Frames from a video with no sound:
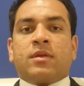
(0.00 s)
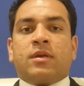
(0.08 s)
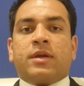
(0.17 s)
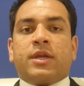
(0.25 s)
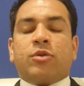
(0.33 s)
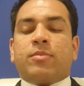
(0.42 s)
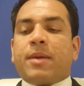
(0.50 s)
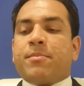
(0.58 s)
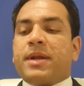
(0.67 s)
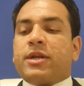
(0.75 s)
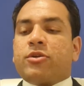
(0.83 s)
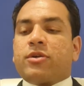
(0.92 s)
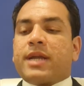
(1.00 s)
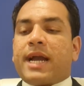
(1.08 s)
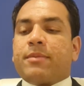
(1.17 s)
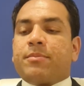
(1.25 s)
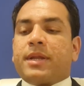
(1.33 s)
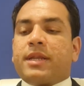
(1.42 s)
My mentor
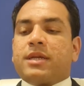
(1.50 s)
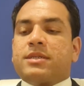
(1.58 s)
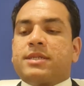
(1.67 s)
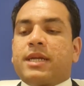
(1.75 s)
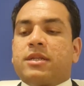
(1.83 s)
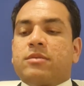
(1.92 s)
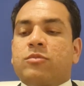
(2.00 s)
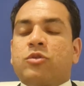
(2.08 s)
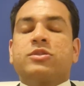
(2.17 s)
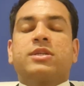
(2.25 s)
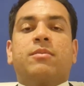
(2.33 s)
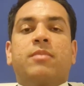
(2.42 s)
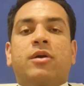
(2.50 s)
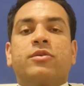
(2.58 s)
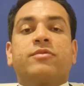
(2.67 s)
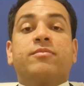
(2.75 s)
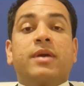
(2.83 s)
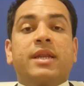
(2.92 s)
Dan Pena said the most amount
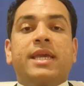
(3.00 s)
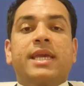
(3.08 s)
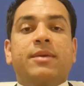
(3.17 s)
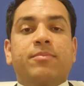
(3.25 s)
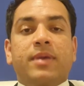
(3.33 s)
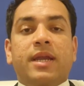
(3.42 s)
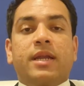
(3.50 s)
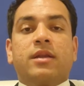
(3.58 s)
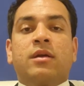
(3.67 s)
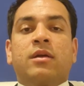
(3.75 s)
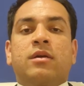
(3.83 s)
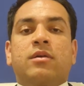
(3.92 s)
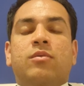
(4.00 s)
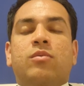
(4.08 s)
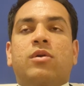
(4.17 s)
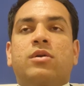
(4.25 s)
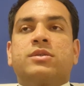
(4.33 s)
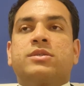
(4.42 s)
of money he made
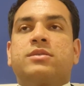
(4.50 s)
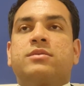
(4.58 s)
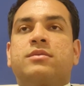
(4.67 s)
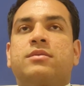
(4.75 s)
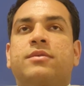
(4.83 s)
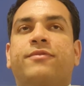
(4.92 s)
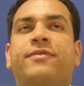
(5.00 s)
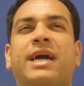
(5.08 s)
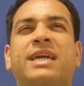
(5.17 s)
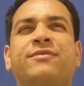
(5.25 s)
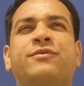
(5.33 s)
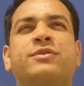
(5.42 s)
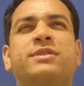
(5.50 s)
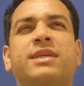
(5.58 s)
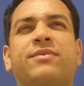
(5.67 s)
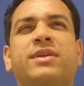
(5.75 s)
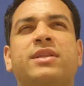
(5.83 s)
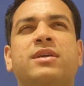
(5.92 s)
was the 5 to
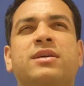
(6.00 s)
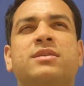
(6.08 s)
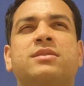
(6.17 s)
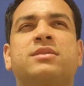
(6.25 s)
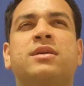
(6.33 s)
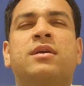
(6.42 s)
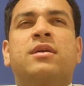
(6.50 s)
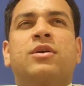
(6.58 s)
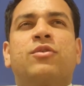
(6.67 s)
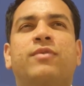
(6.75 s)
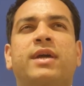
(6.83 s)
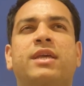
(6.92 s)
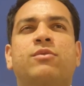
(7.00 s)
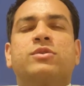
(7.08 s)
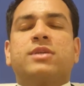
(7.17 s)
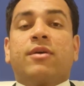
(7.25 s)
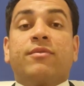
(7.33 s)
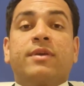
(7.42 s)
7 years where he was
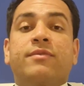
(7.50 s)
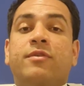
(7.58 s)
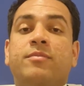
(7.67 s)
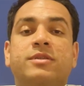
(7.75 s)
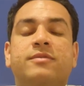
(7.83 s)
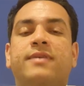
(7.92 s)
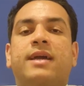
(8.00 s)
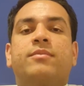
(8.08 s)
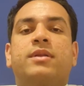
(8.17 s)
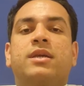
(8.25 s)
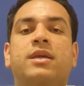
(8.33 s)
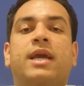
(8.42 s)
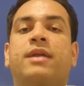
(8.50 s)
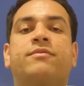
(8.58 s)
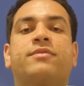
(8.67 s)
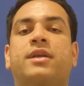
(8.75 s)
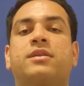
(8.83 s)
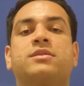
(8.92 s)
away from his family and
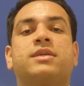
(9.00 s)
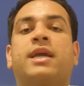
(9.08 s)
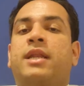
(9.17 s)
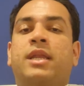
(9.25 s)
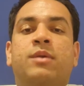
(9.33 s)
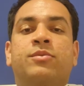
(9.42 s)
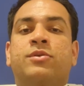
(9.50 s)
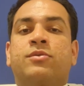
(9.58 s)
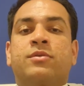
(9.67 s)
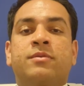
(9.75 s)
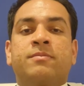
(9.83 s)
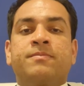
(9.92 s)
friends and neighborhood.